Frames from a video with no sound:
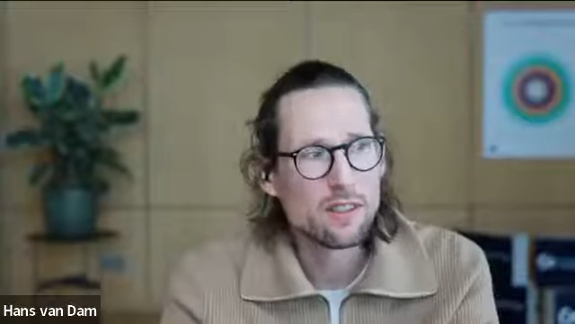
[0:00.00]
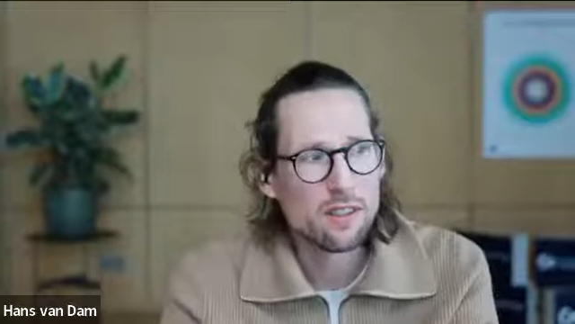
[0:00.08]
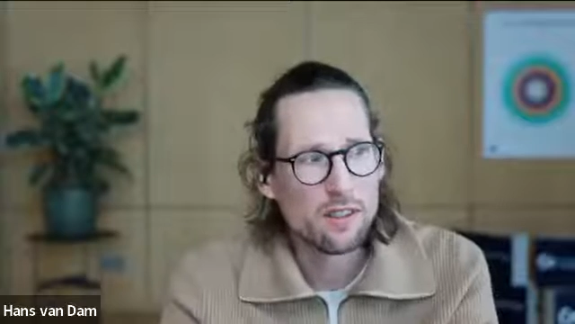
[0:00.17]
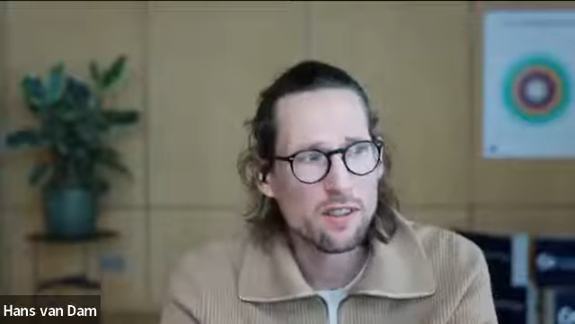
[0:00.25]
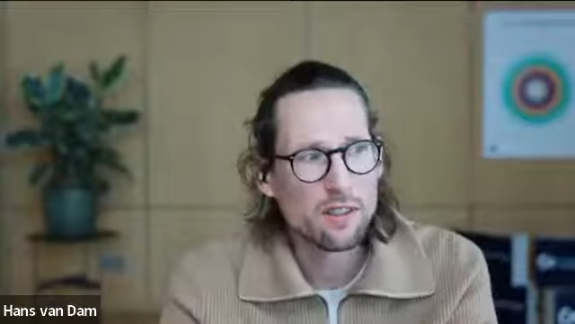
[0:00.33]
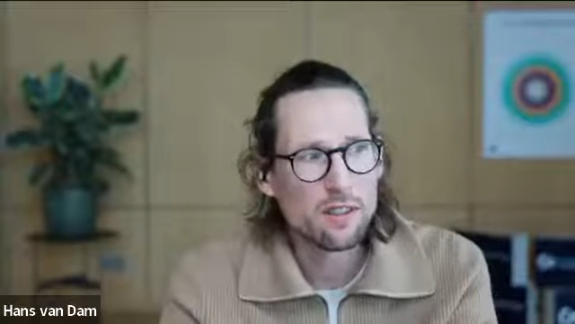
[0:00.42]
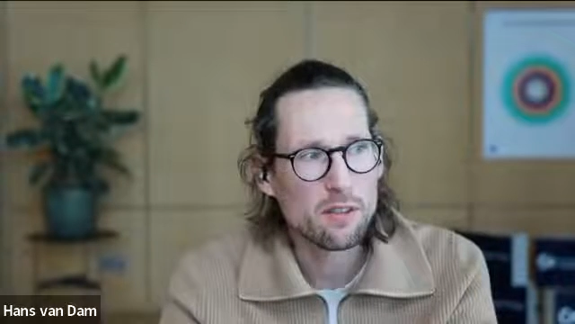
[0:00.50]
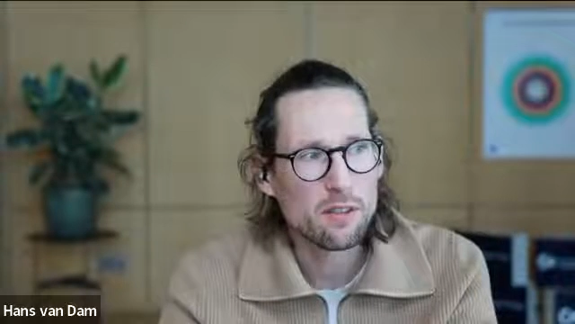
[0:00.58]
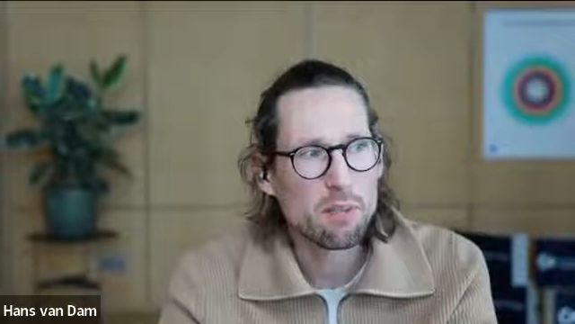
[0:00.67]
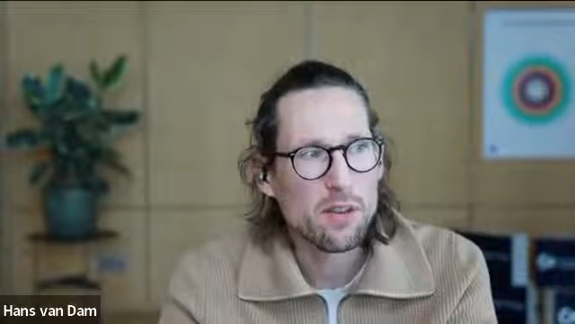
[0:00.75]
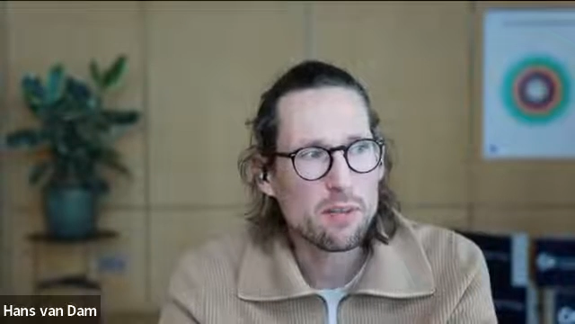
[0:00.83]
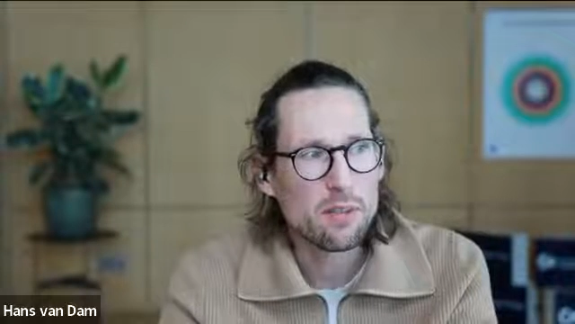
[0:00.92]

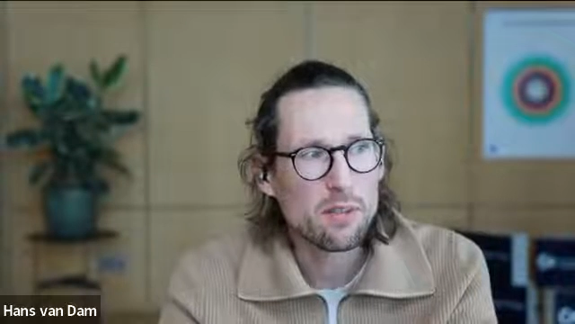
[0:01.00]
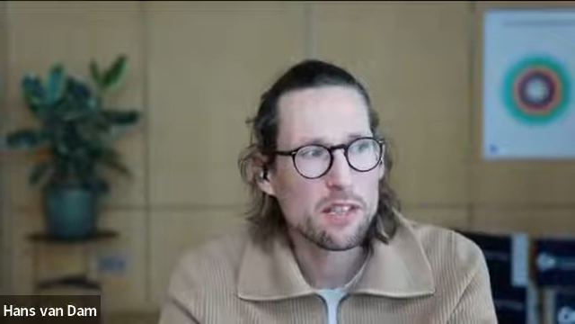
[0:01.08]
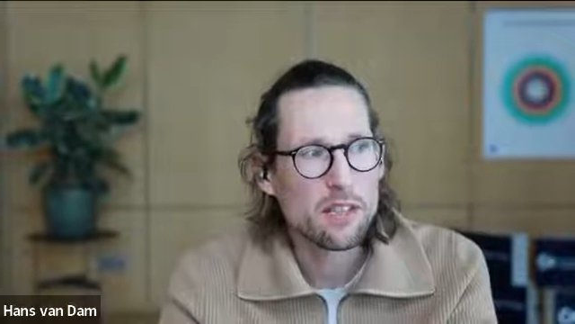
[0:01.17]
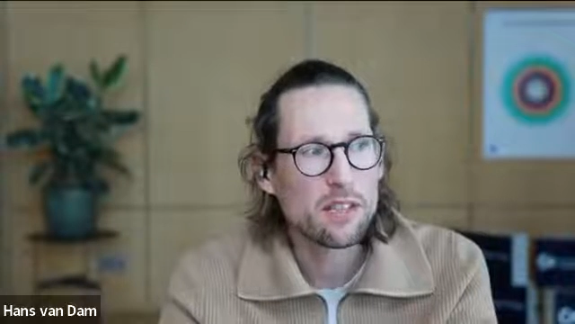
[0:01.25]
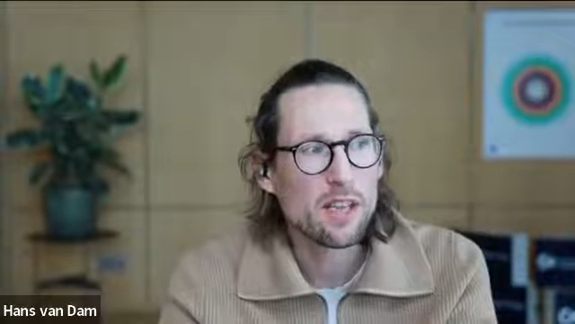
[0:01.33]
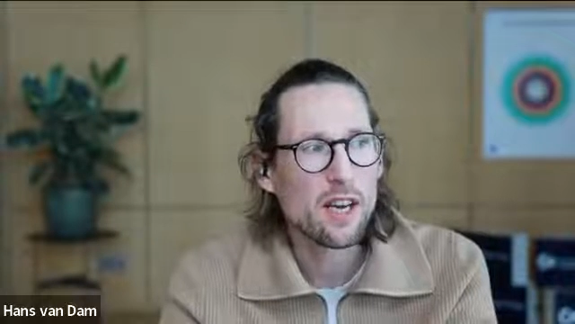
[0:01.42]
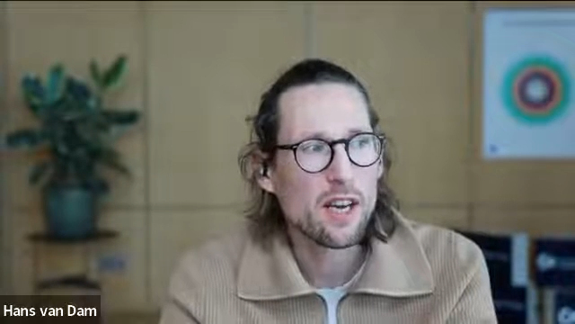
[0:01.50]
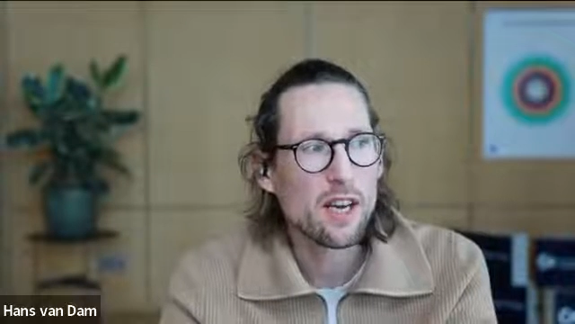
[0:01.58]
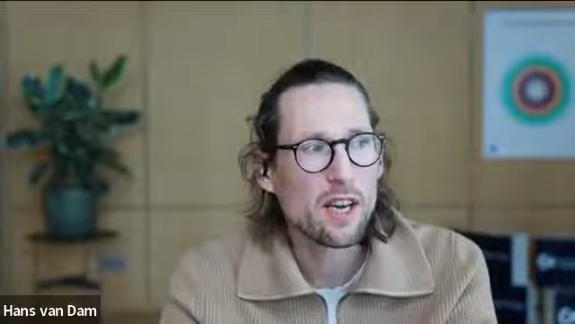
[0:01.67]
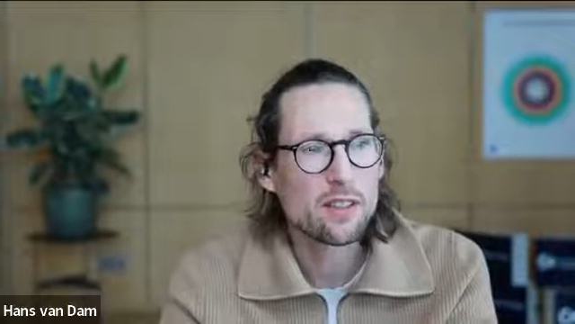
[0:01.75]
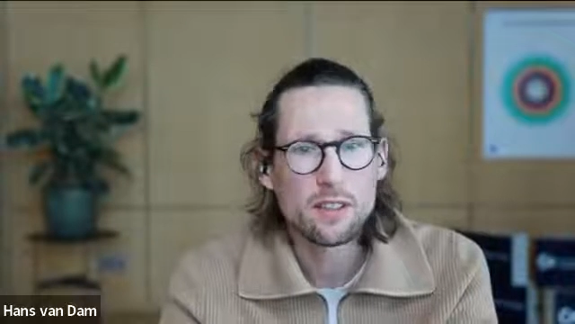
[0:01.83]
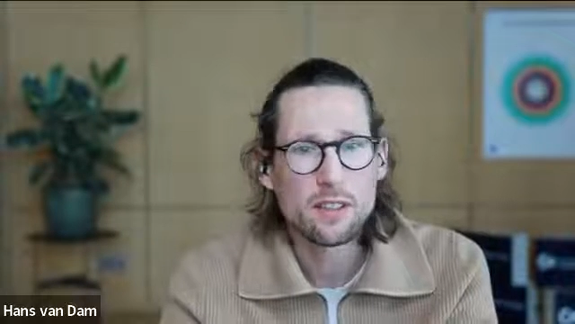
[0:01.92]
the problem is
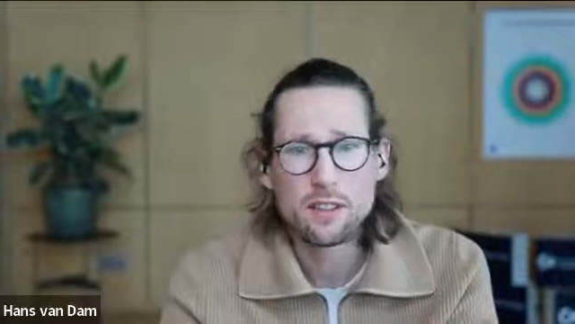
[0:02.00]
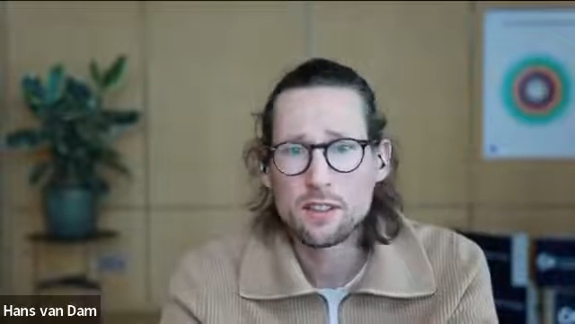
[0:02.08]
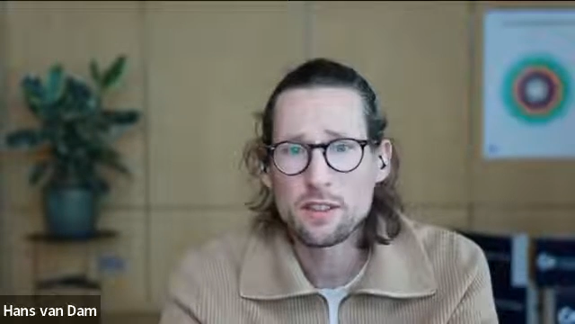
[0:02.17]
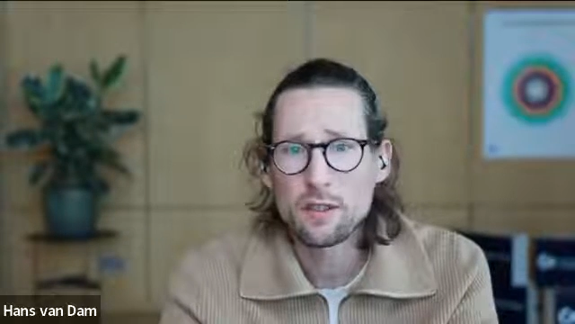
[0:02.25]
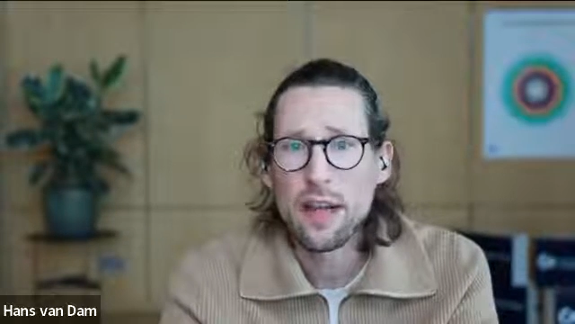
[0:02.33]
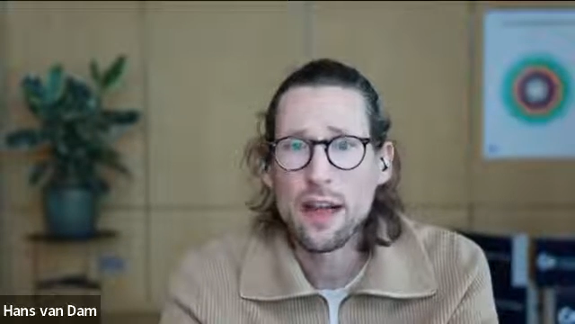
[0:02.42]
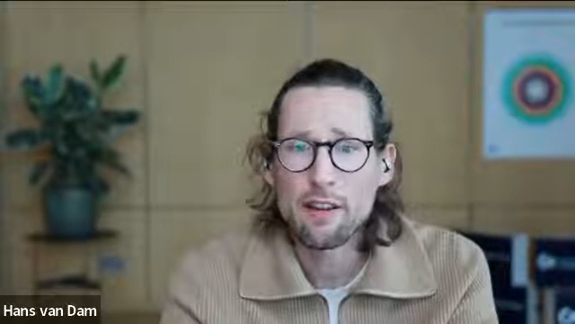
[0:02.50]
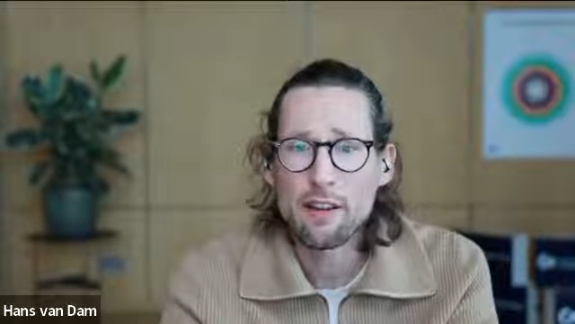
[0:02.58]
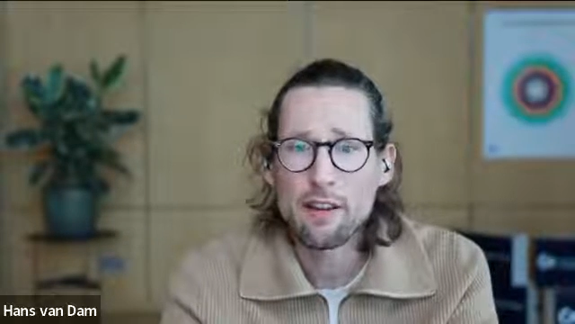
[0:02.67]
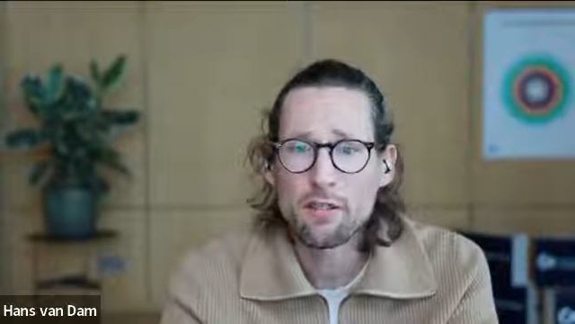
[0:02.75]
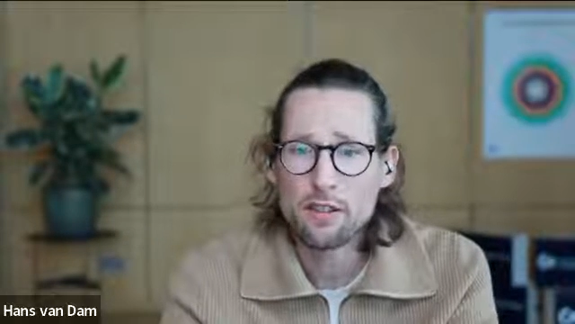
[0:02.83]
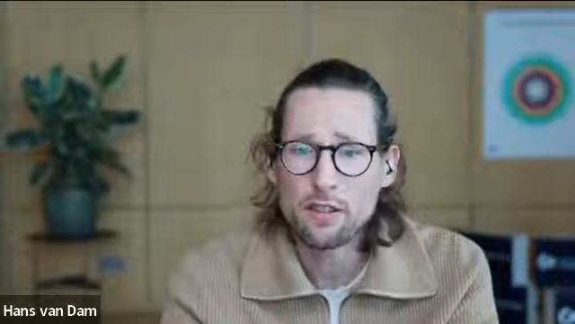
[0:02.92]
that you
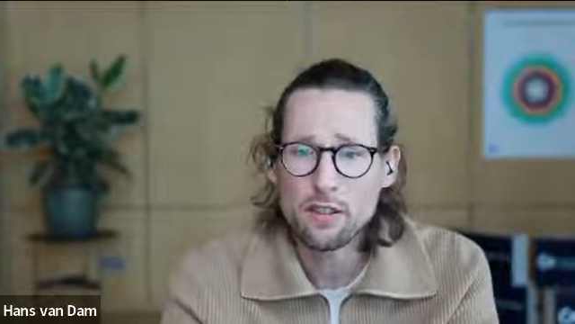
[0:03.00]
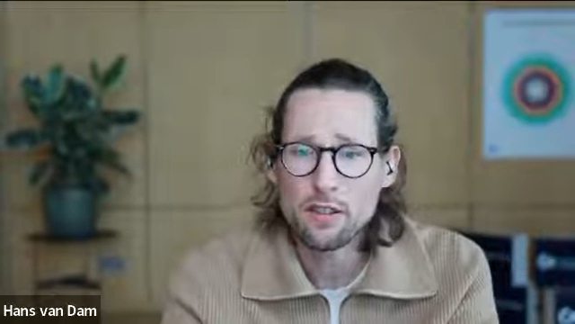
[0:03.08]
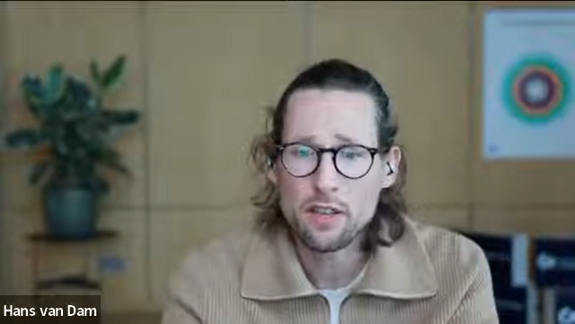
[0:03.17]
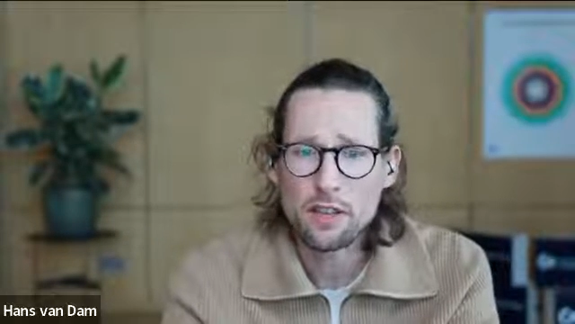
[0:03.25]
have